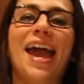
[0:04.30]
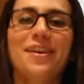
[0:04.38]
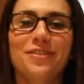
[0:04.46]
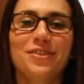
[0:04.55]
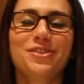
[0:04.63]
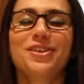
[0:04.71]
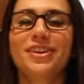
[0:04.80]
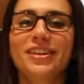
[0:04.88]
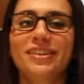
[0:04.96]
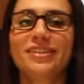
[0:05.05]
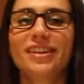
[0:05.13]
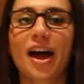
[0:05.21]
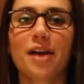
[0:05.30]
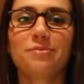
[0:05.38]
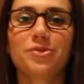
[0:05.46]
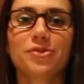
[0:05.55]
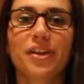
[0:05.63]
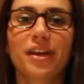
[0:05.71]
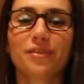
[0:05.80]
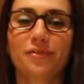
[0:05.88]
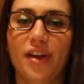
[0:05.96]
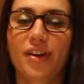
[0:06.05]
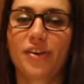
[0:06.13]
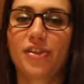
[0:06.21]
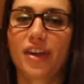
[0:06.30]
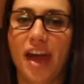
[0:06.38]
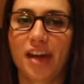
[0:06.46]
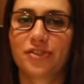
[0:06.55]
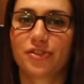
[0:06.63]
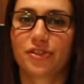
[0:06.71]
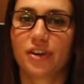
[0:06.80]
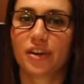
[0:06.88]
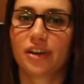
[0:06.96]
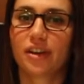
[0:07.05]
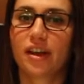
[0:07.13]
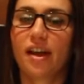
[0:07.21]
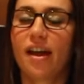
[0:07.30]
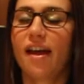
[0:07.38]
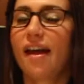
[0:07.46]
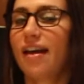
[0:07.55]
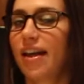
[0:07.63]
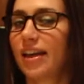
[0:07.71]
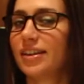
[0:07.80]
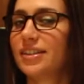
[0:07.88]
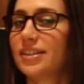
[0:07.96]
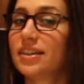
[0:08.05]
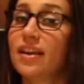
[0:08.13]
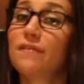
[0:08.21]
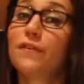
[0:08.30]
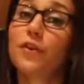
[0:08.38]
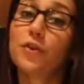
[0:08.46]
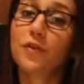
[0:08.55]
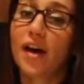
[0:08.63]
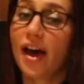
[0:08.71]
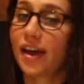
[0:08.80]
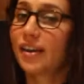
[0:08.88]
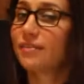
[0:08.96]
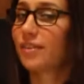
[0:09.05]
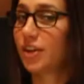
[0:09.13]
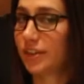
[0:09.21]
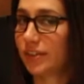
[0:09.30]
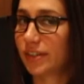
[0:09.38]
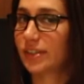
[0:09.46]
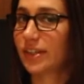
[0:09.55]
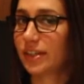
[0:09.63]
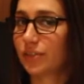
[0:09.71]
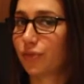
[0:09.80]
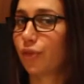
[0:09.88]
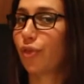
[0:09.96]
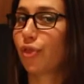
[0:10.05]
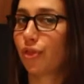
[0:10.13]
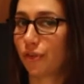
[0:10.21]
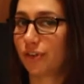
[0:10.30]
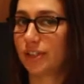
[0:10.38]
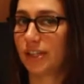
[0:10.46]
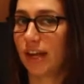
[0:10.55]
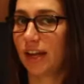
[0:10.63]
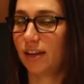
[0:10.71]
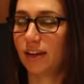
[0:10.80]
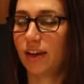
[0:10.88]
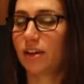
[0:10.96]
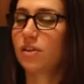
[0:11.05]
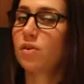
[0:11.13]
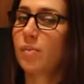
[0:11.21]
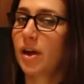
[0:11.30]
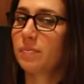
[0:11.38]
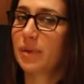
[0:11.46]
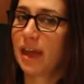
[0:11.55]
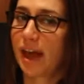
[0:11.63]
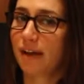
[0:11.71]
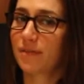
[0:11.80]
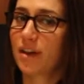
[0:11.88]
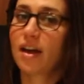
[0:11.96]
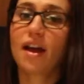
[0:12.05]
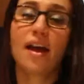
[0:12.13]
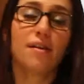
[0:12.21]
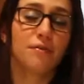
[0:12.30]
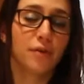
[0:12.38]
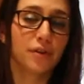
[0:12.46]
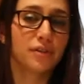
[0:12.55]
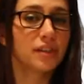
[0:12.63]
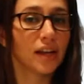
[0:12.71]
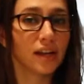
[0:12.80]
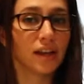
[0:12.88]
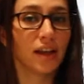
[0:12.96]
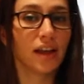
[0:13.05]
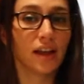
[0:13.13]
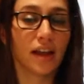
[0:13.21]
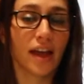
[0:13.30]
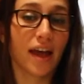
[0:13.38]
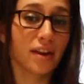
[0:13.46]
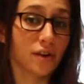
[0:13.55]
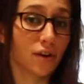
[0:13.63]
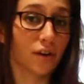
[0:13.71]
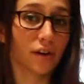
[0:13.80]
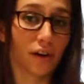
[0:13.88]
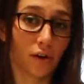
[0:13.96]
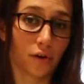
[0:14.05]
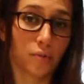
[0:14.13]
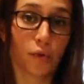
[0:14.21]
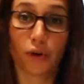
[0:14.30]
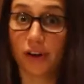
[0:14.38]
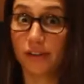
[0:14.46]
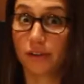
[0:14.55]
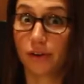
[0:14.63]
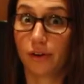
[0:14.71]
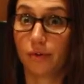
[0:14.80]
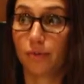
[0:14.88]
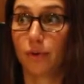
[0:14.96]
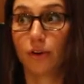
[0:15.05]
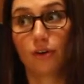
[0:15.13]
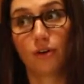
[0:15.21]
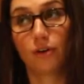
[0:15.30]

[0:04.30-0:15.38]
Hey food nerds, I'm Julianne Fader, the Gastro Nerd, and if you've had a very successful third date, you might be having a fourth date at your home or his home or her